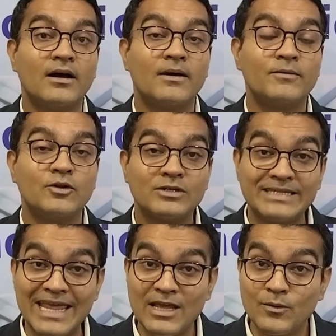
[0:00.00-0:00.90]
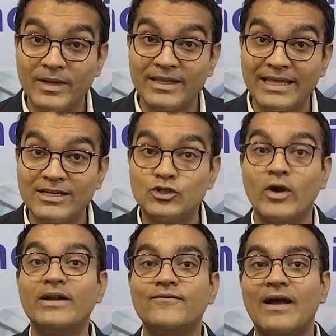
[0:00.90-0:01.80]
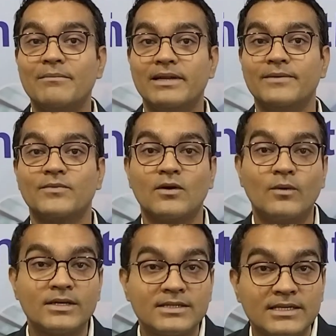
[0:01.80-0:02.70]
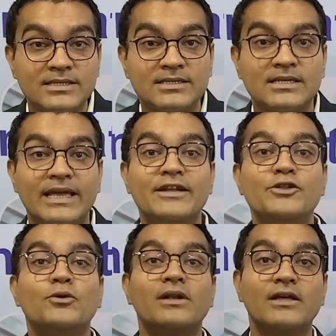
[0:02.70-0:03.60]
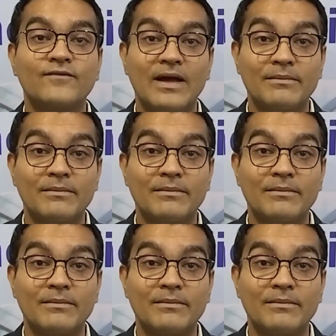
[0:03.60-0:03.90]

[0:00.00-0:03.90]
staying in a joint family versus in a nuclear family,